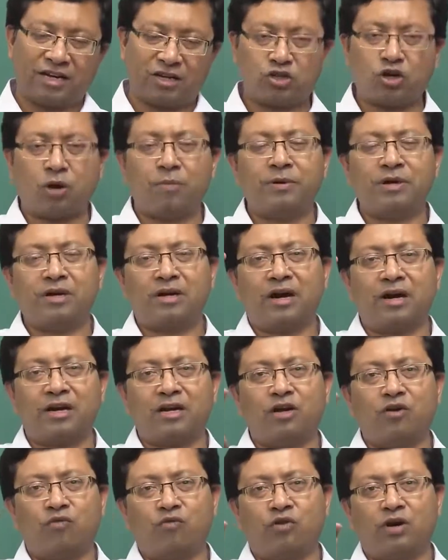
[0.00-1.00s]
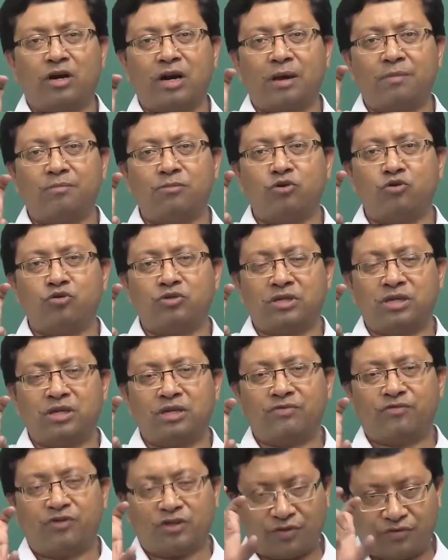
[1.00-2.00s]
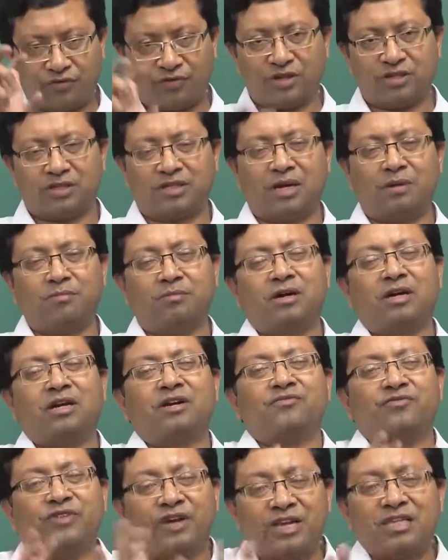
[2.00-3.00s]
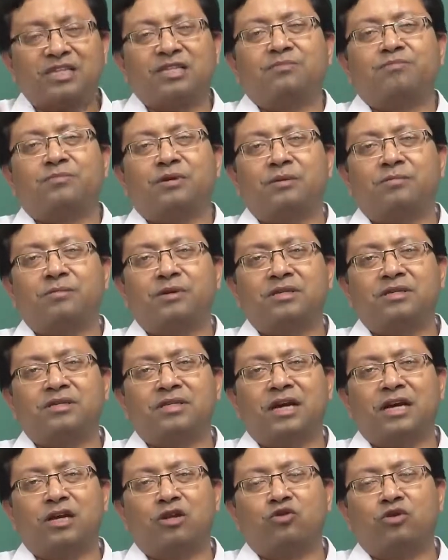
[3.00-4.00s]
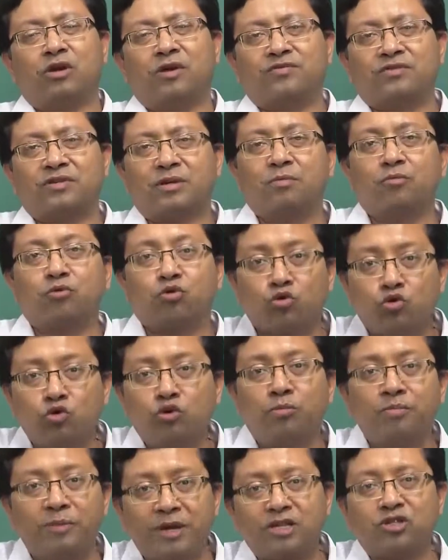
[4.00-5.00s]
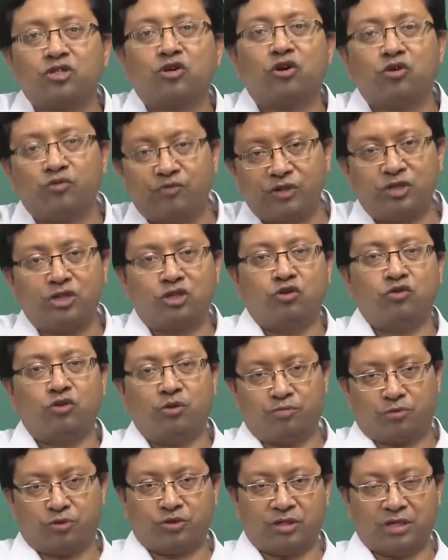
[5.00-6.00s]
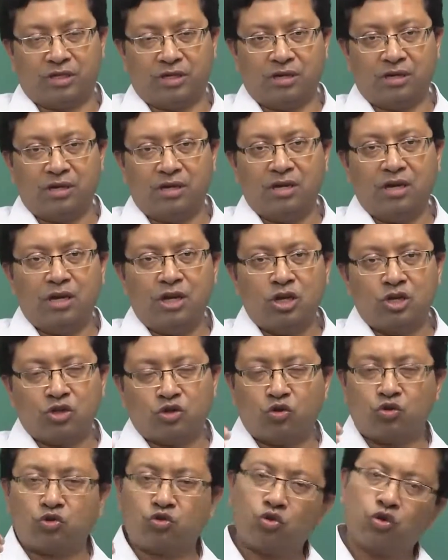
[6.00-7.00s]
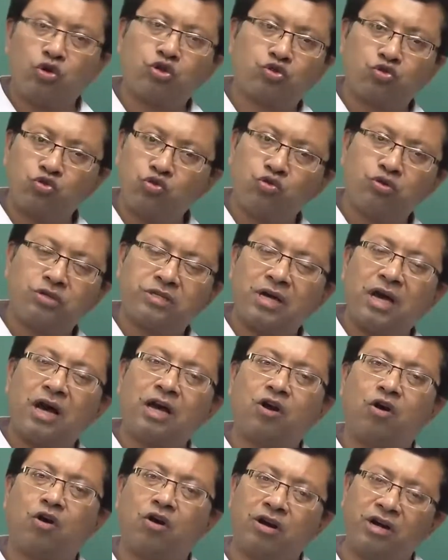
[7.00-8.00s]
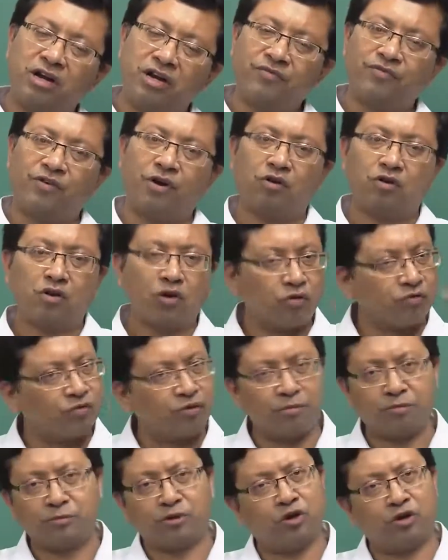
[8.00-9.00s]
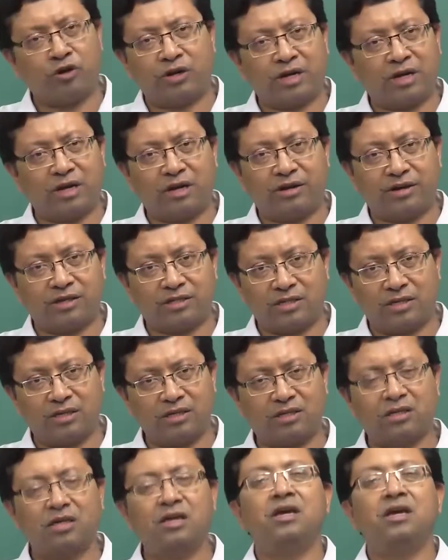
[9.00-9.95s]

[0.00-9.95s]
Stopping criteria what I am using for the first time, but it very simply means that you have some rule based on which you will proceed. So, those rules are already found out from theoretical results,